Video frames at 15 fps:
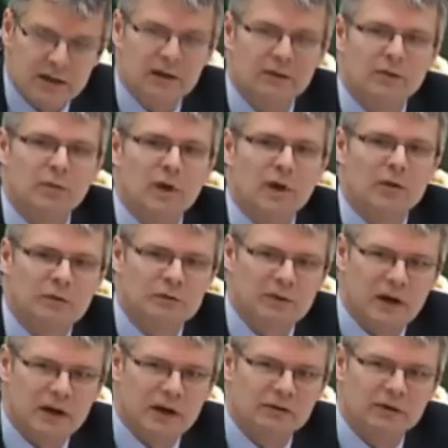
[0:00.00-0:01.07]
from
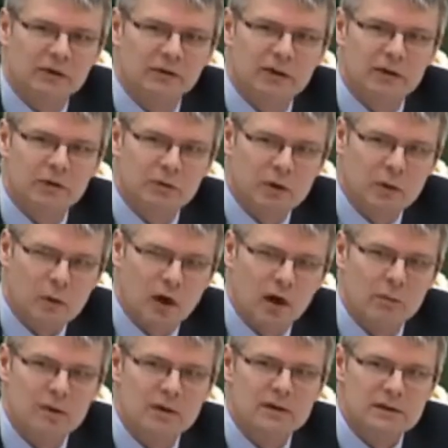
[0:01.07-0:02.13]
Equifax is the
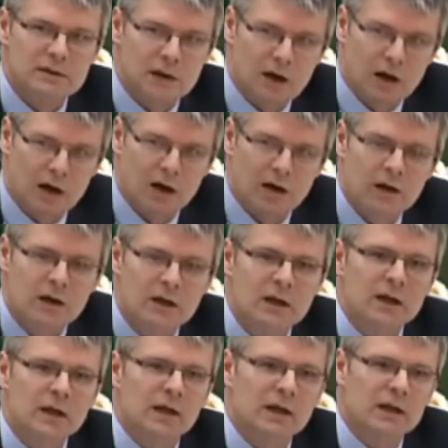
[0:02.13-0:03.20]
requirement is higher.
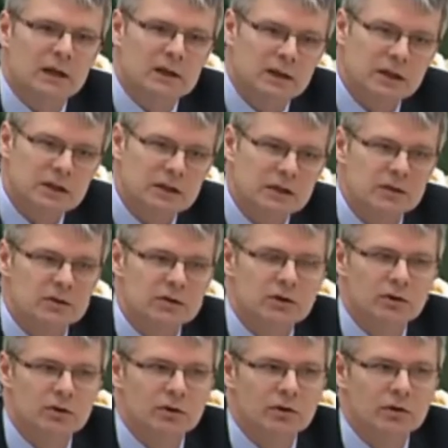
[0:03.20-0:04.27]
In addition
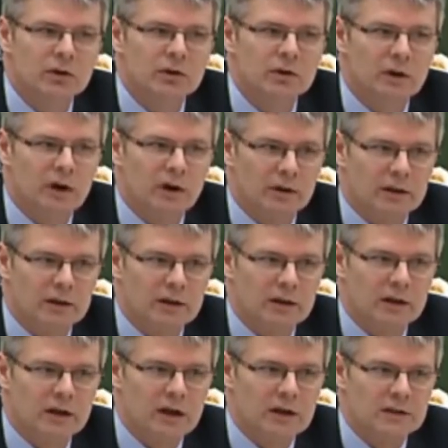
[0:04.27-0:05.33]
to, there are the
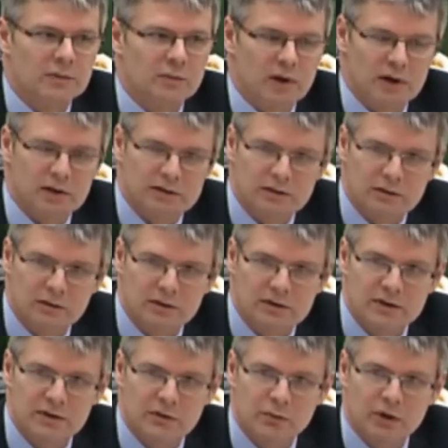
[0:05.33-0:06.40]
customized
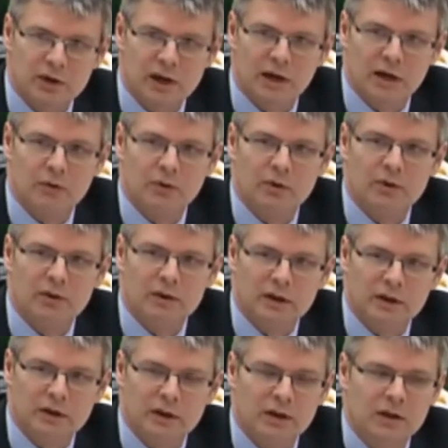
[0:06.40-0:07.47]
services we're getting with
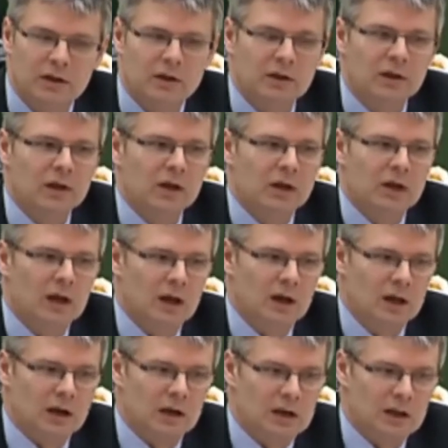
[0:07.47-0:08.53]
the
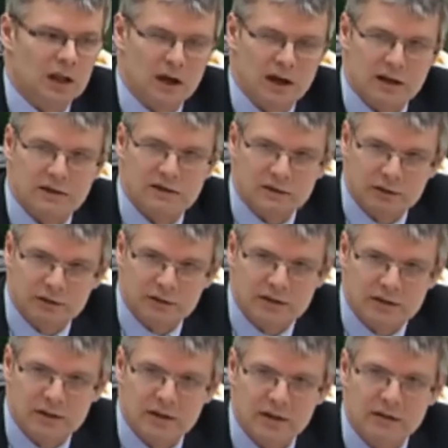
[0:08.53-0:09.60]
client
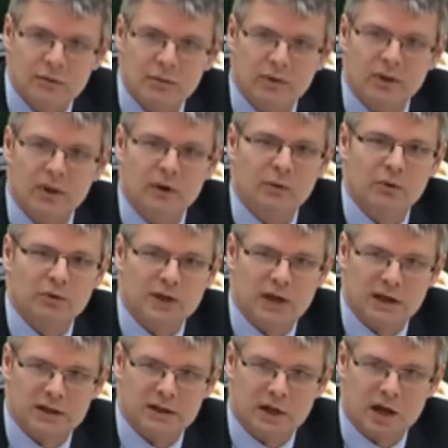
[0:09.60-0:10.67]
services, where they will take
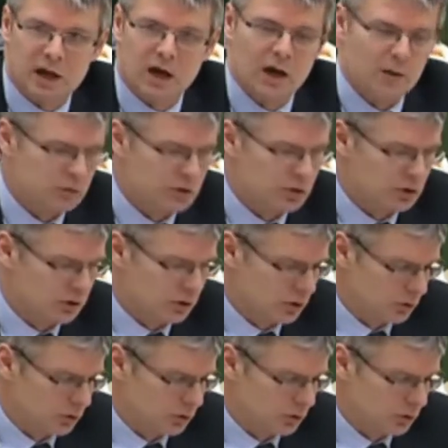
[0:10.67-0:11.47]
time to